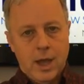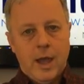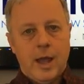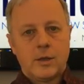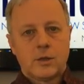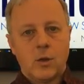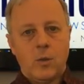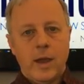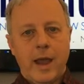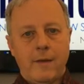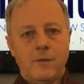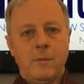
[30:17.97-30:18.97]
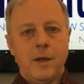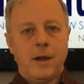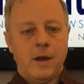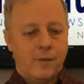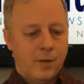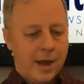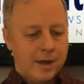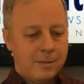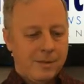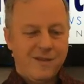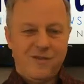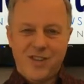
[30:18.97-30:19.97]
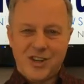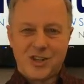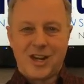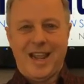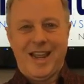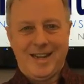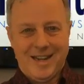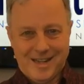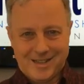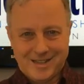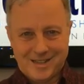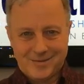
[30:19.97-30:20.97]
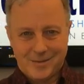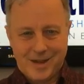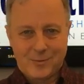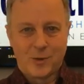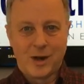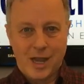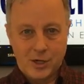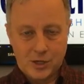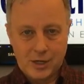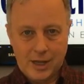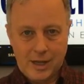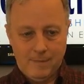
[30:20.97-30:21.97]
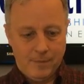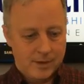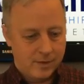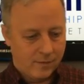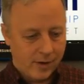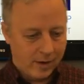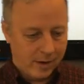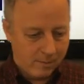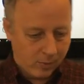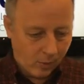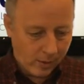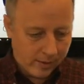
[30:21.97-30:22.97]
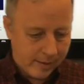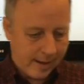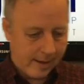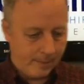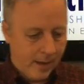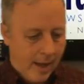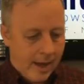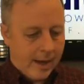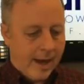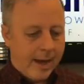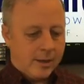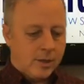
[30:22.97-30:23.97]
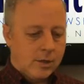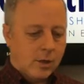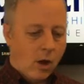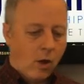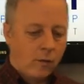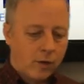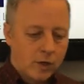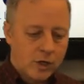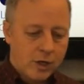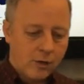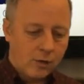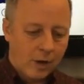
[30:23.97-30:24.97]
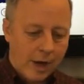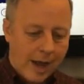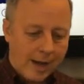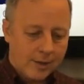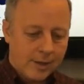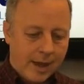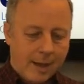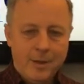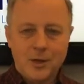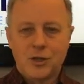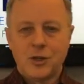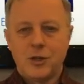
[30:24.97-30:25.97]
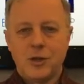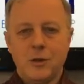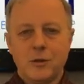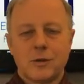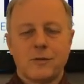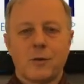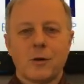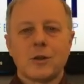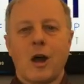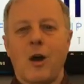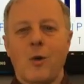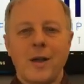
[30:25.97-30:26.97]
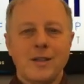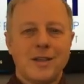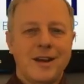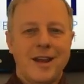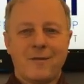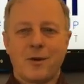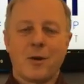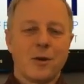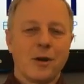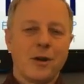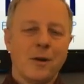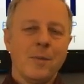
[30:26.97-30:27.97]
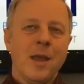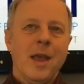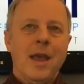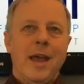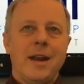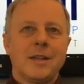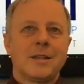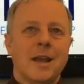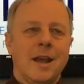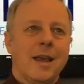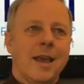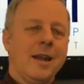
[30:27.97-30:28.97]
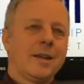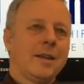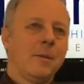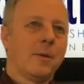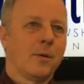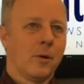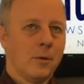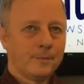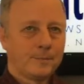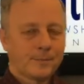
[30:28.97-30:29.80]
And so we have to be careful not to be vigilantes relationally. It's a very important thing. Next is overgeneralizing. I mentioned the use of words always and never earlier, and it's kind of typical